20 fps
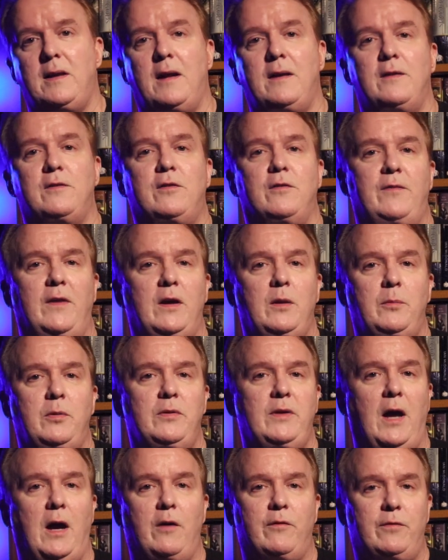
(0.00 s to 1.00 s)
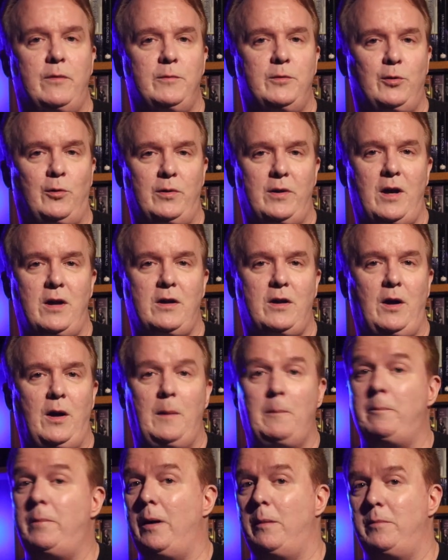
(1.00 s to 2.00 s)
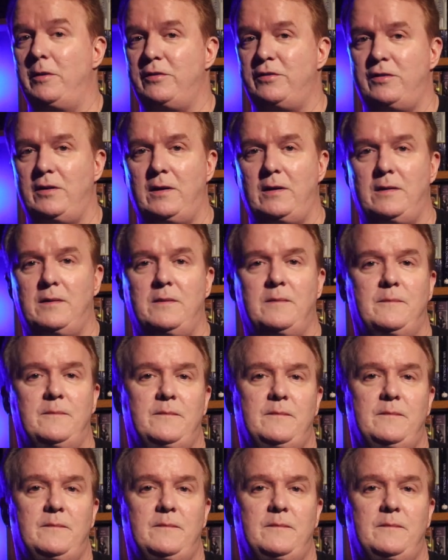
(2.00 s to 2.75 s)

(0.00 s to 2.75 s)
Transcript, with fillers: and it's available now from Tor dot com Publishing.